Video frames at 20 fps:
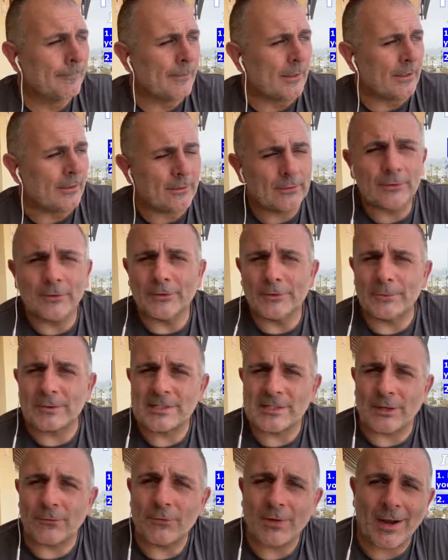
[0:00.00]
And I thought to
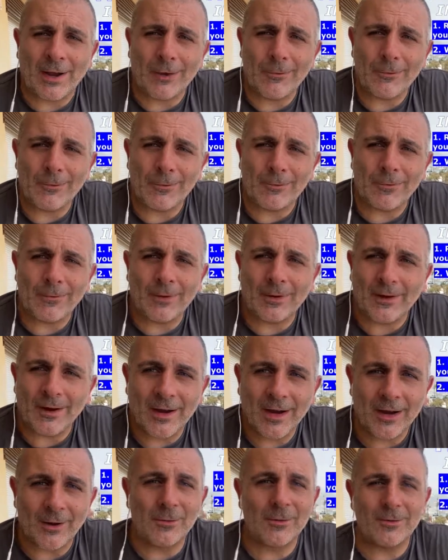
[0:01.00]
myself,
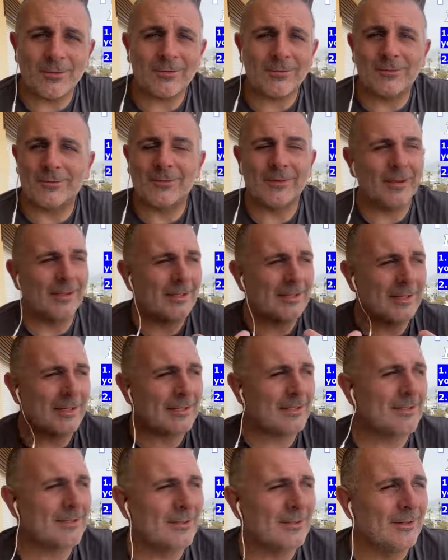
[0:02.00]
how is
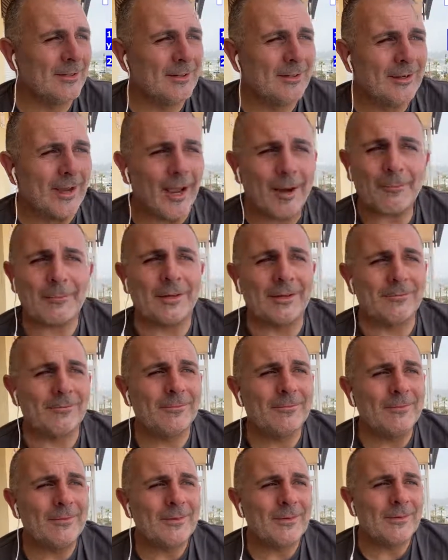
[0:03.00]
this happening?